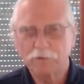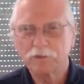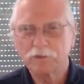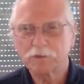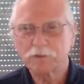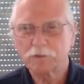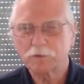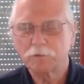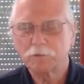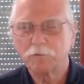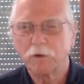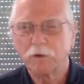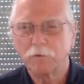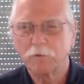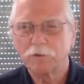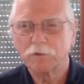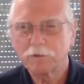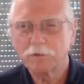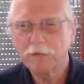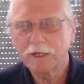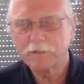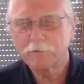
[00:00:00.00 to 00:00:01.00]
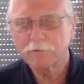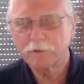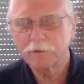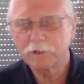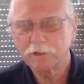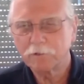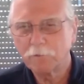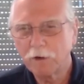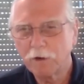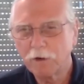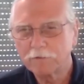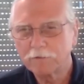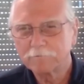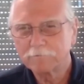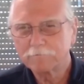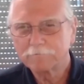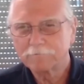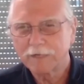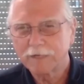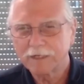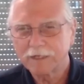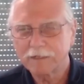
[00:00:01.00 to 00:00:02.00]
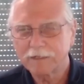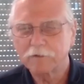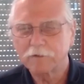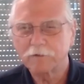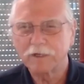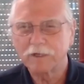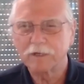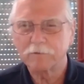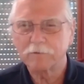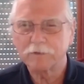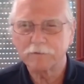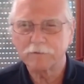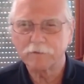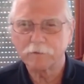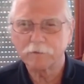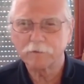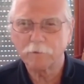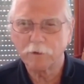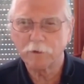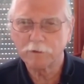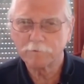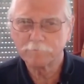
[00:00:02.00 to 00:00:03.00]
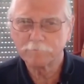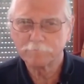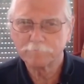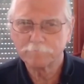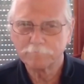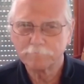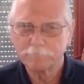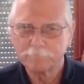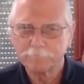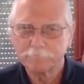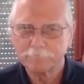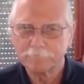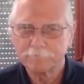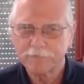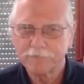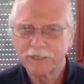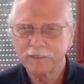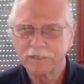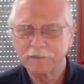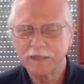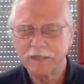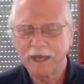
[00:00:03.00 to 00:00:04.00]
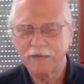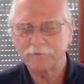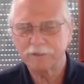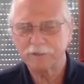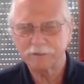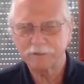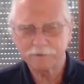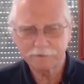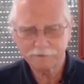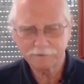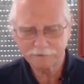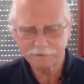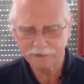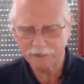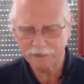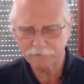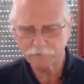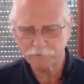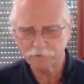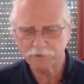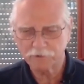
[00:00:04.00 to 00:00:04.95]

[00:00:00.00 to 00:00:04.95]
is, what would you like? What do you want? I can grant whatever you want. And having gone through